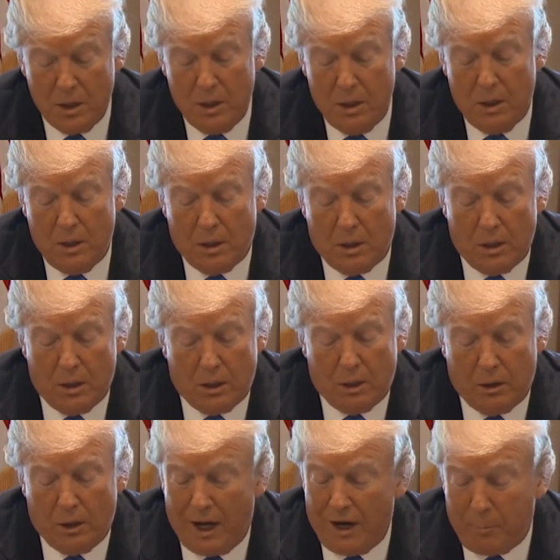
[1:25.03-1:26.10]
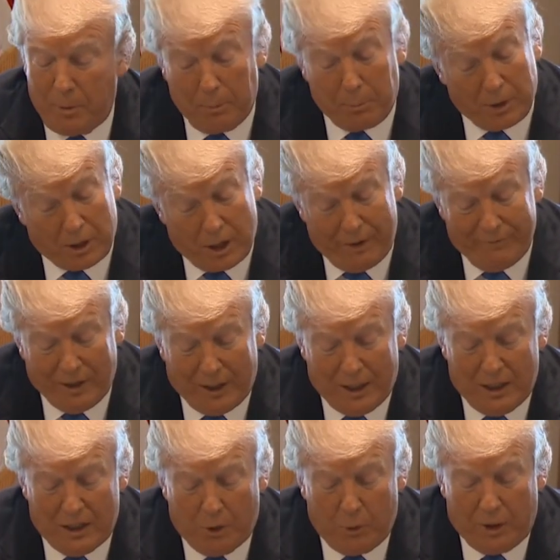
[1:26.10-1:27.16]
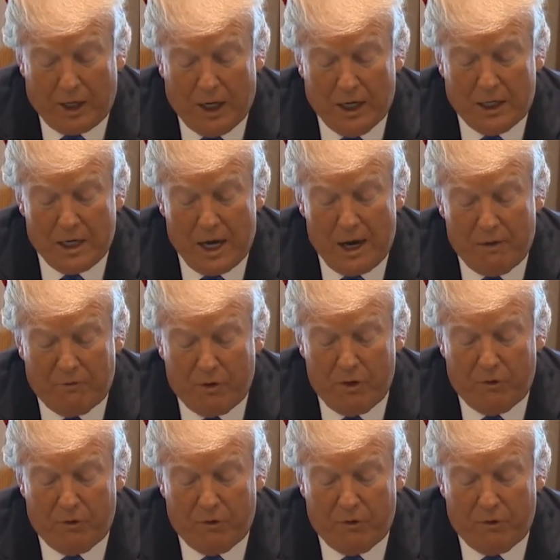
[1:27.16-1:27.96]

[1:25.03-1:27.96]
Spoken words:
A lot of people are coming in that we can't have.